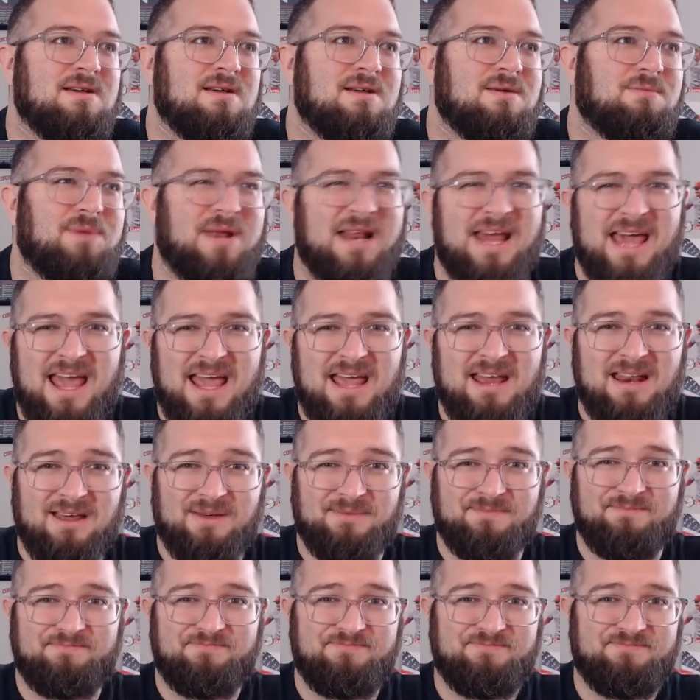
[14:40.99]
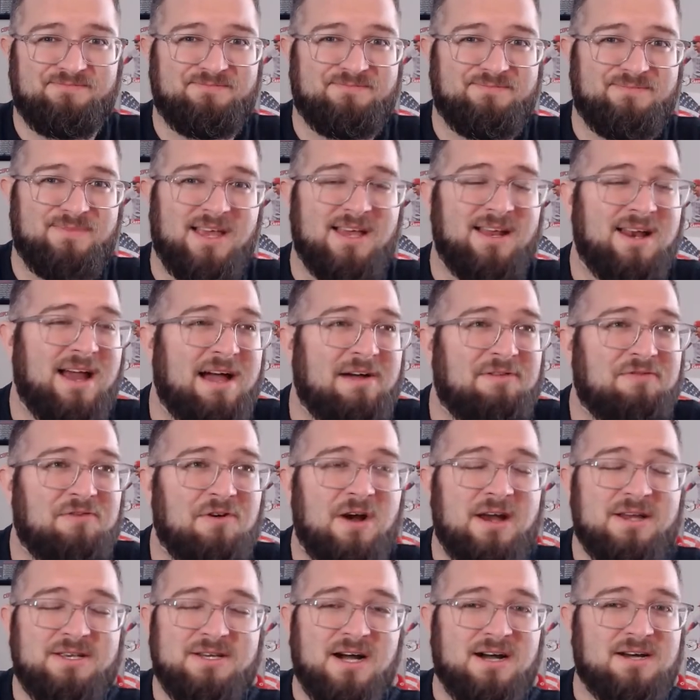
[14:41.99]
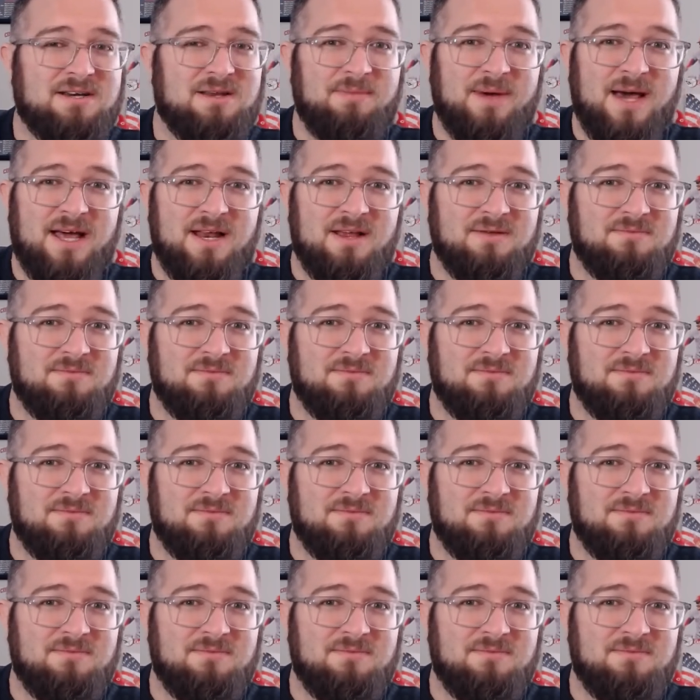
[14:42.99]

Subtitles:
but I hate it. And after I talked about